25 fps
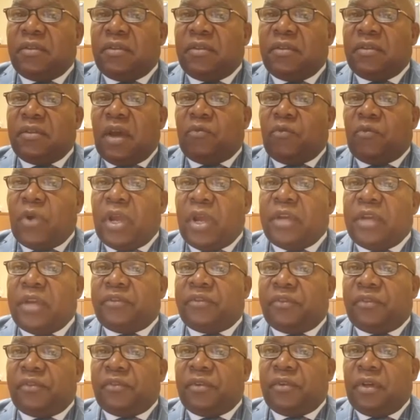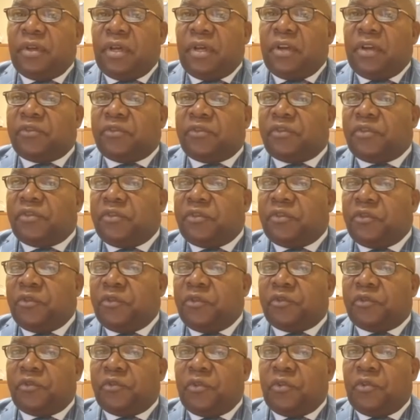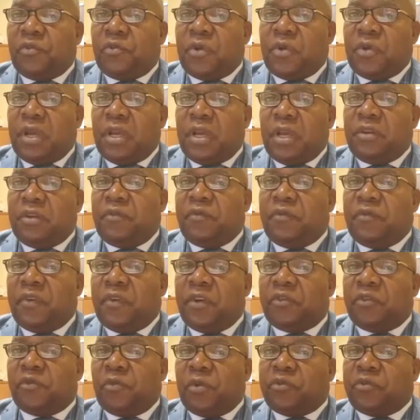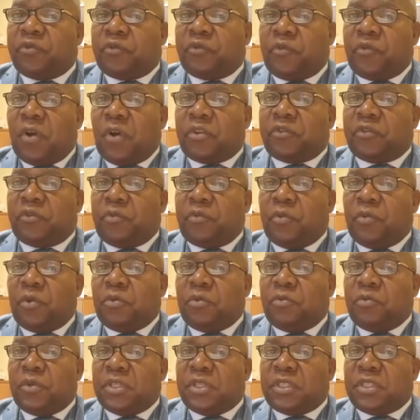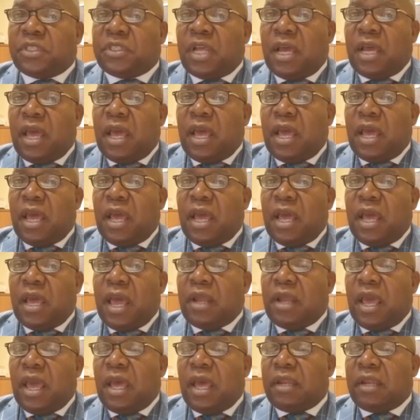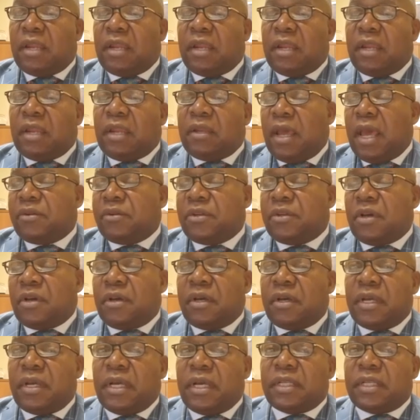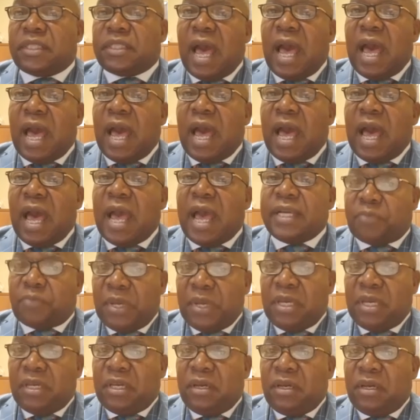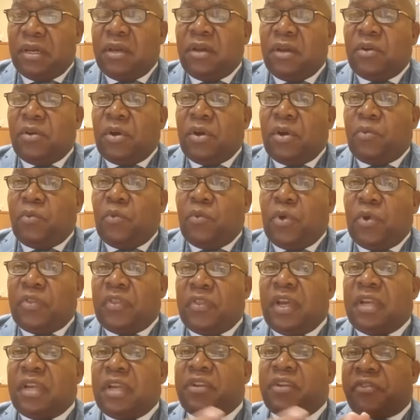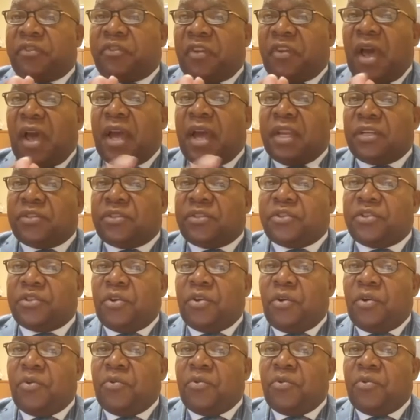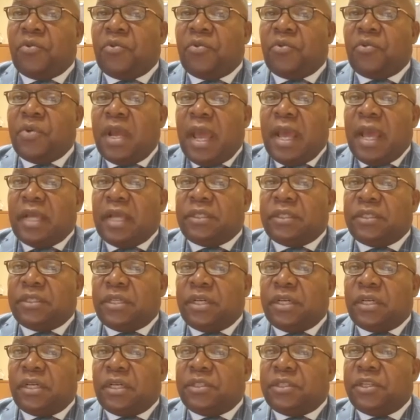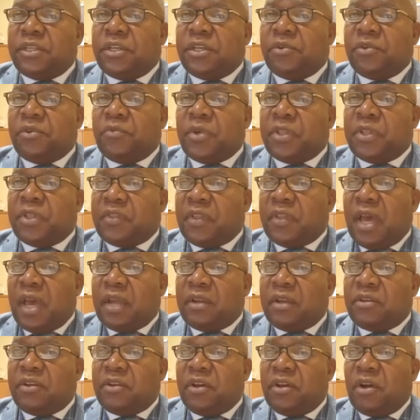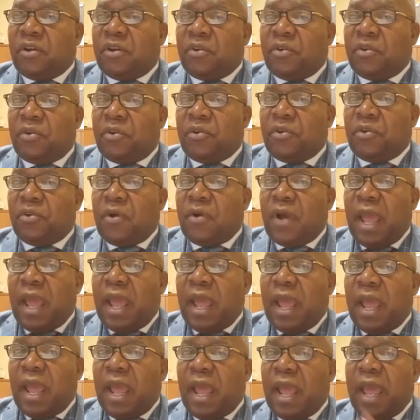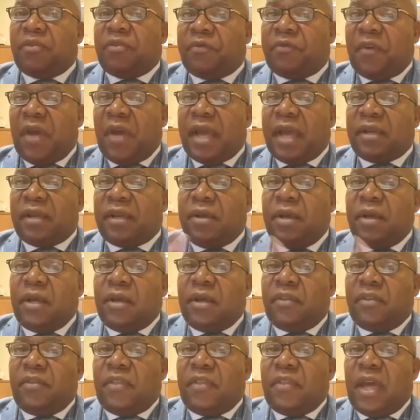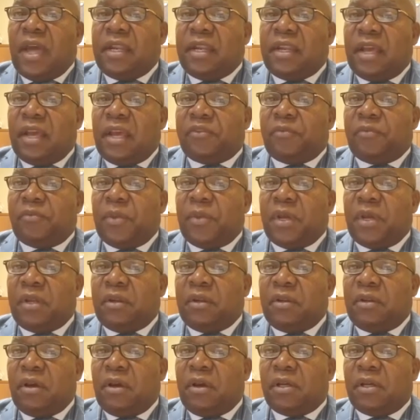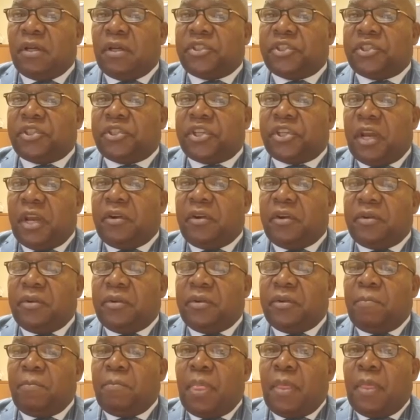that race, institutional, individual, and structural was at its highest peak when they decided to go and deal with that young girl, and the fact that it has been shared